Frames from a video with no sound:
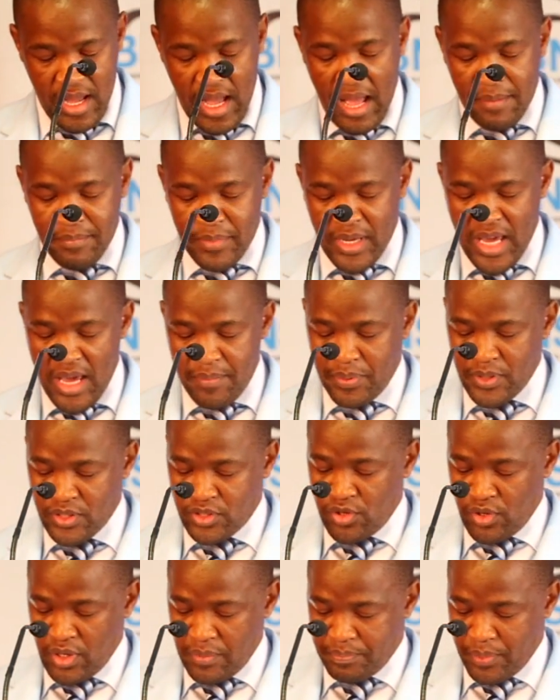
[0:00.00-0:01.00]
I'm happy
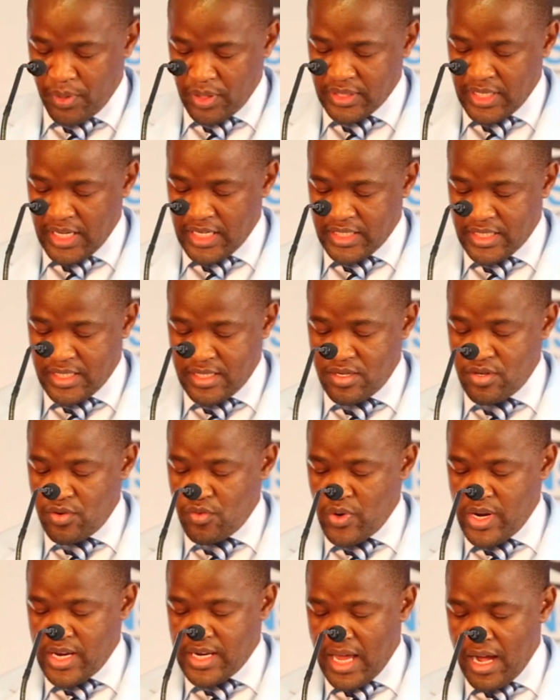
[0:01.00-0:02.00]
to report that
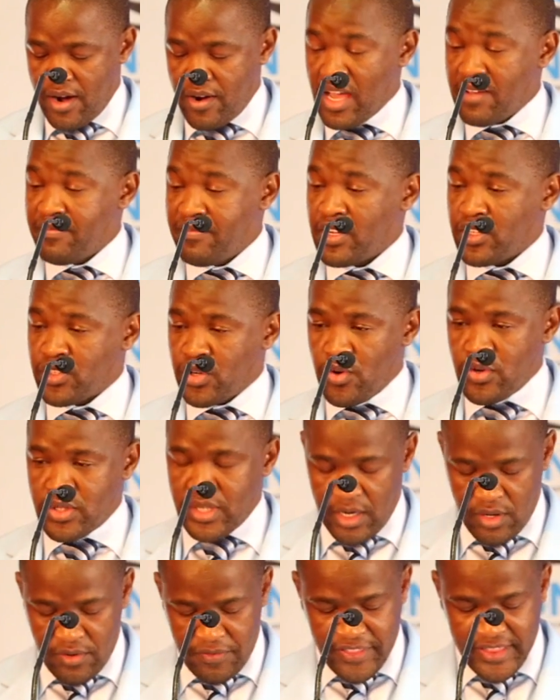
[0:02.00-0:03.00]
we now have a
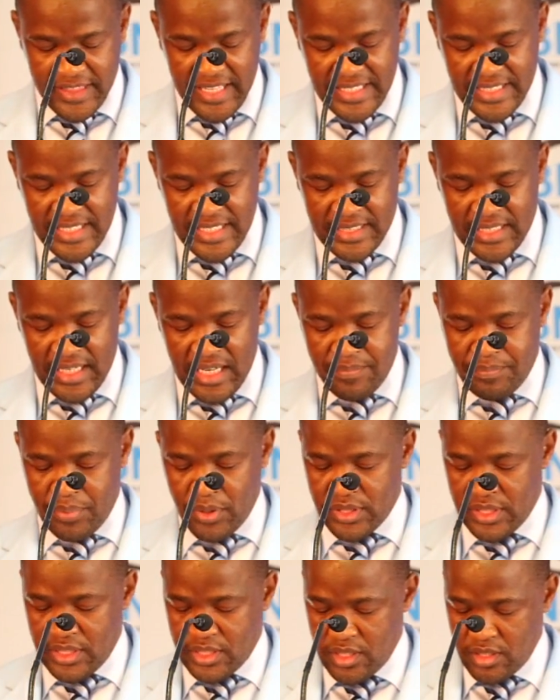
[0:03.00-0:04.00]
total of 33
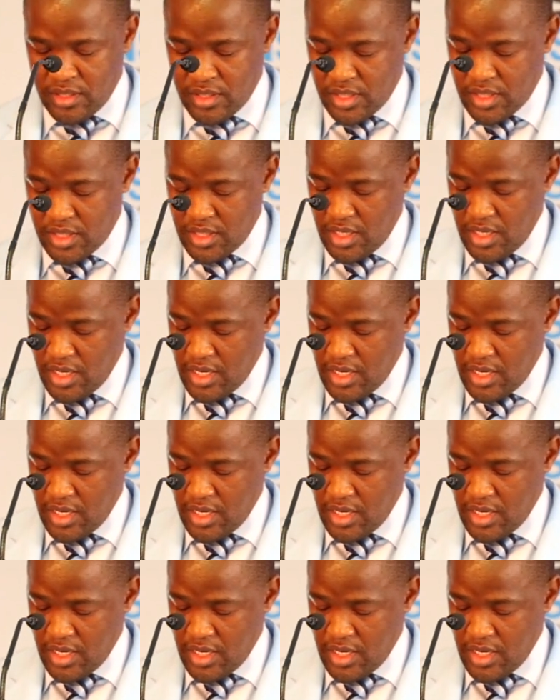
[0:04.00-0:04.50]
positions